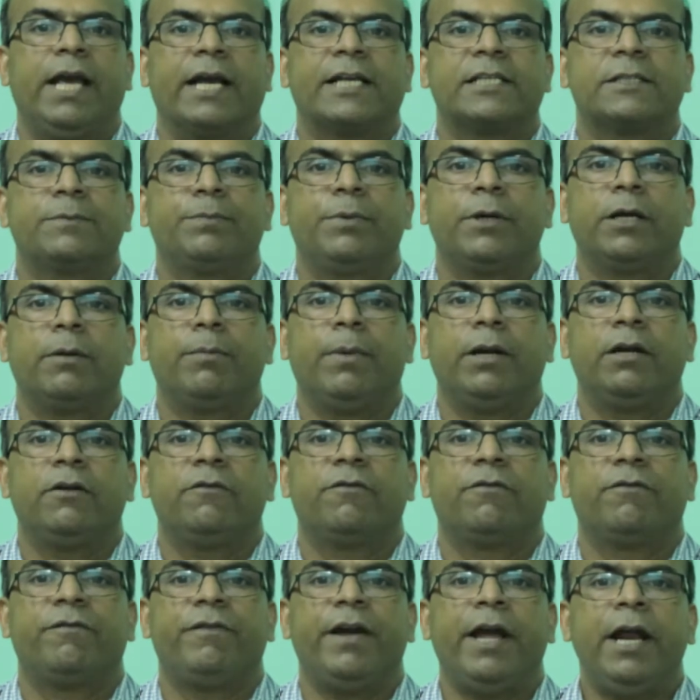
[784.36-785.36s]

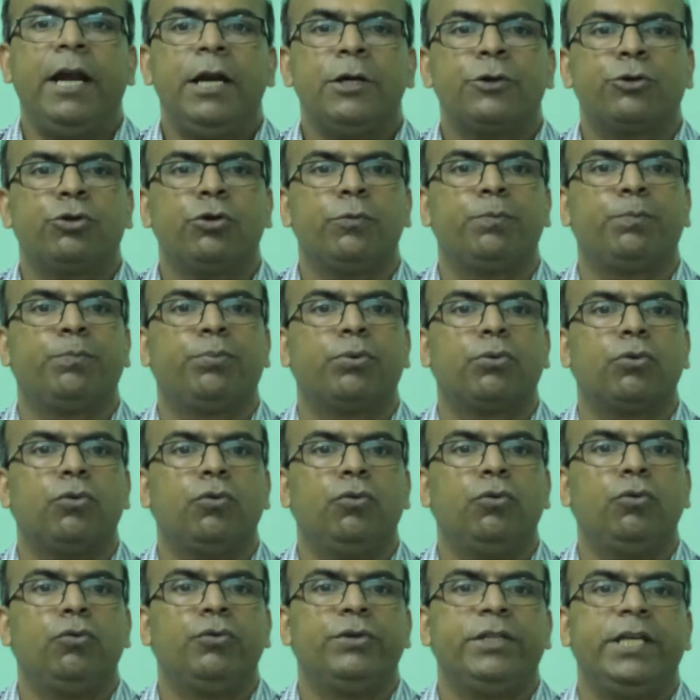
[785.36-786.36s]
experiment failed to
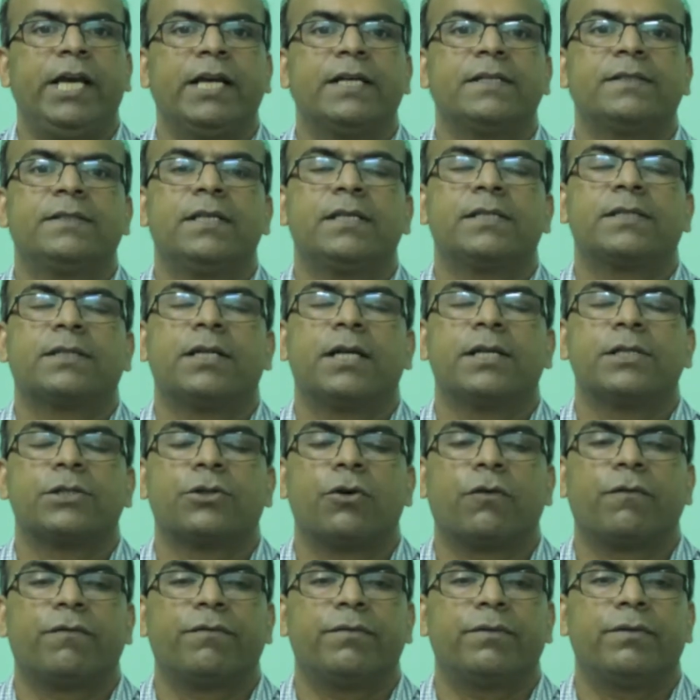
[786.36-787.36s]
prove the
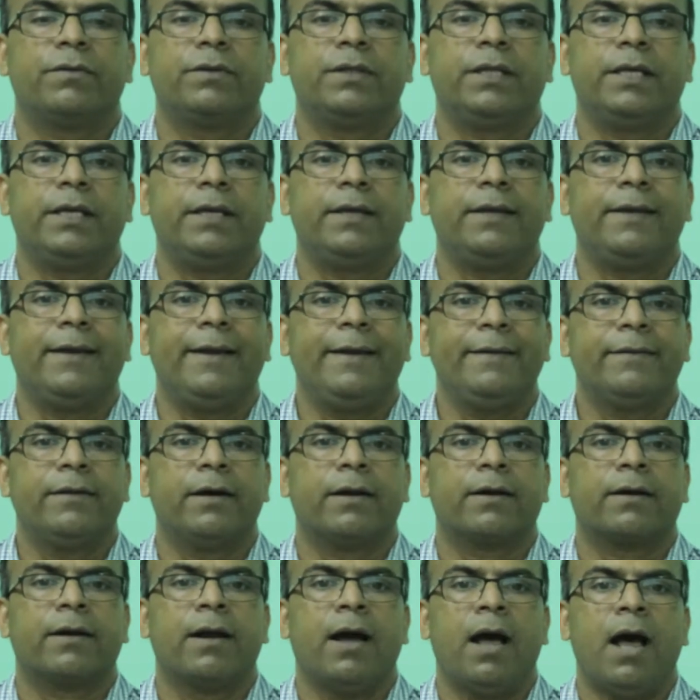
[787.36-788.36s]
existence of the
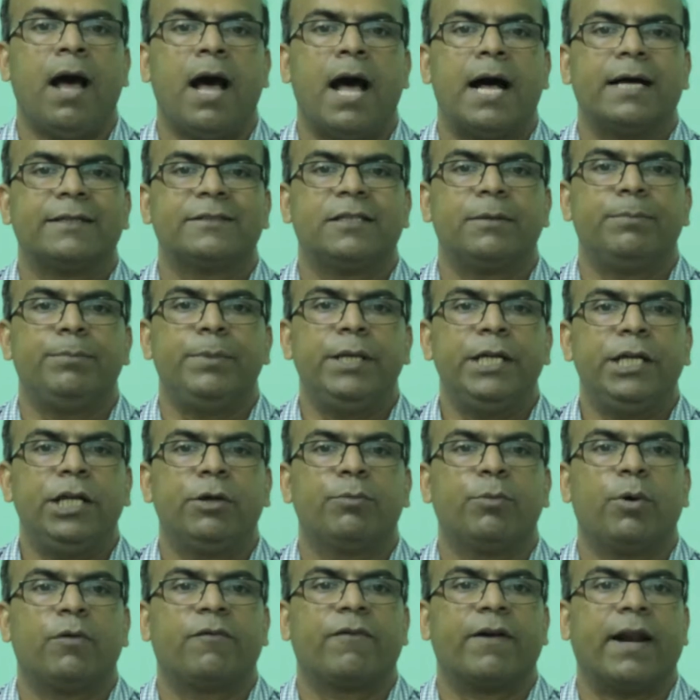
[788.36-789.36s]
ether as a
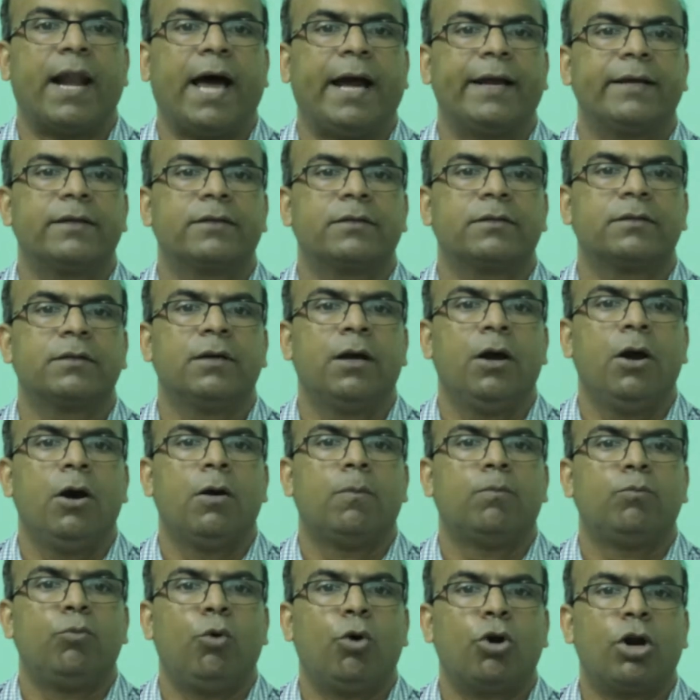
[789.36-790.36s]
medium of light.
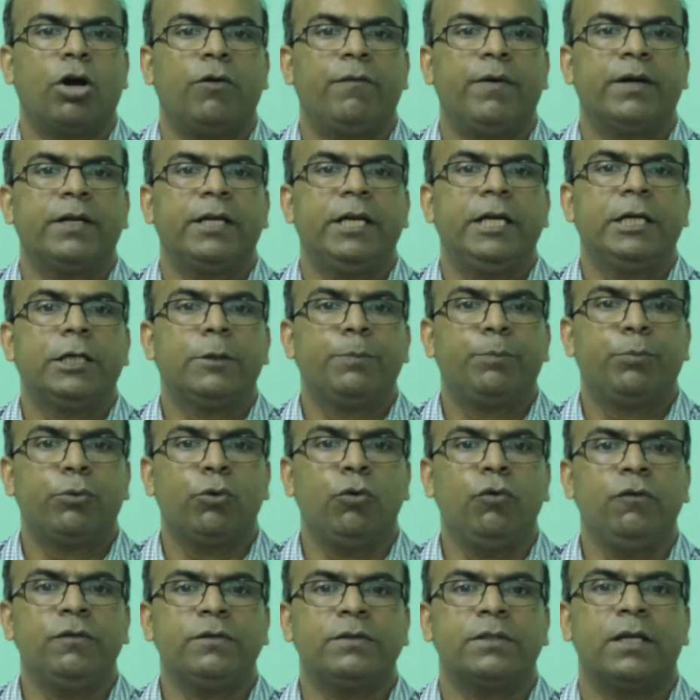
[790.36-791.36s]
Moreover, it
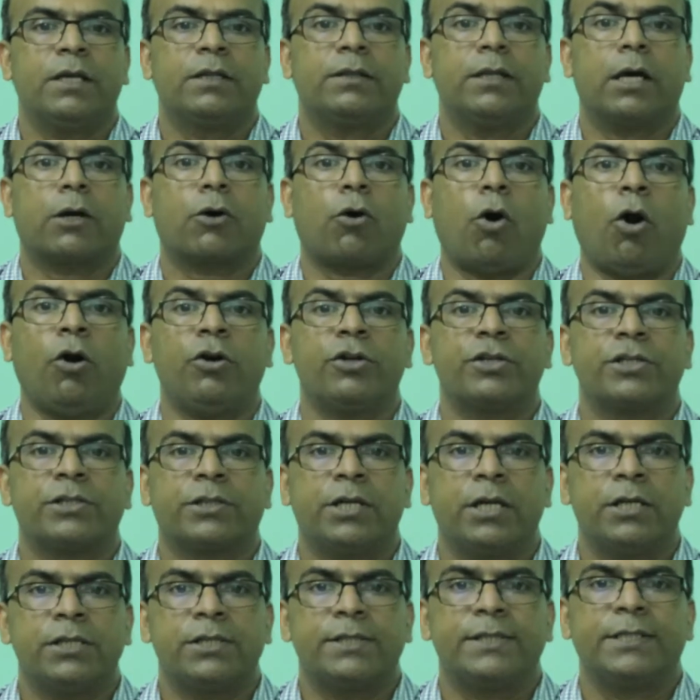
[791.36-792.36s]
proves the
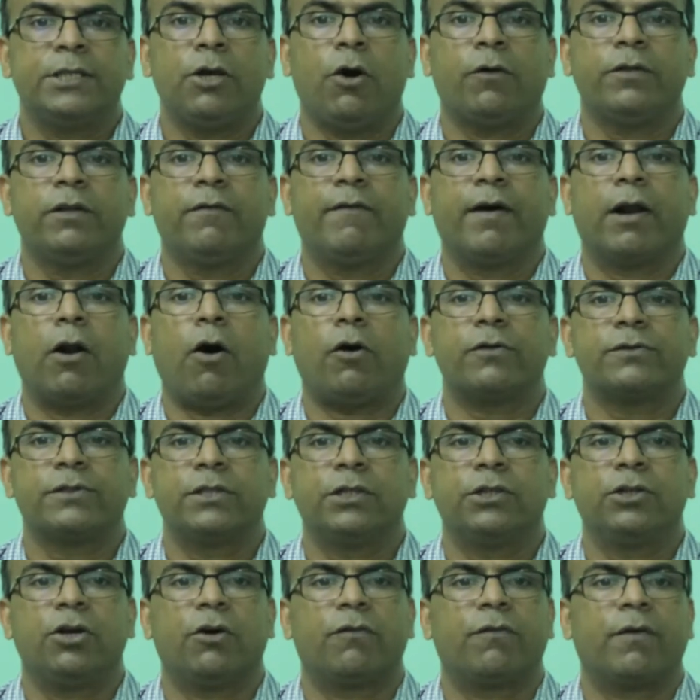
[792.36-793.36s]
constancy of the
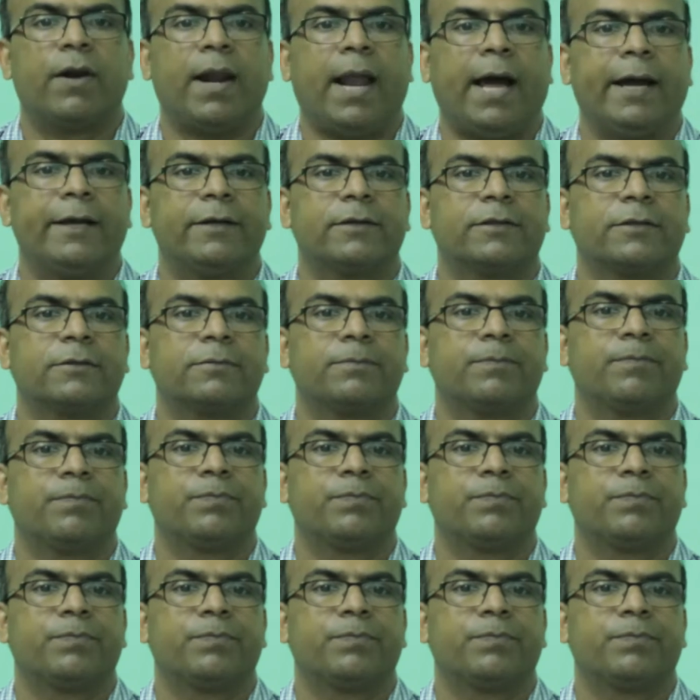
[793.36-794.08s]
velocity of light.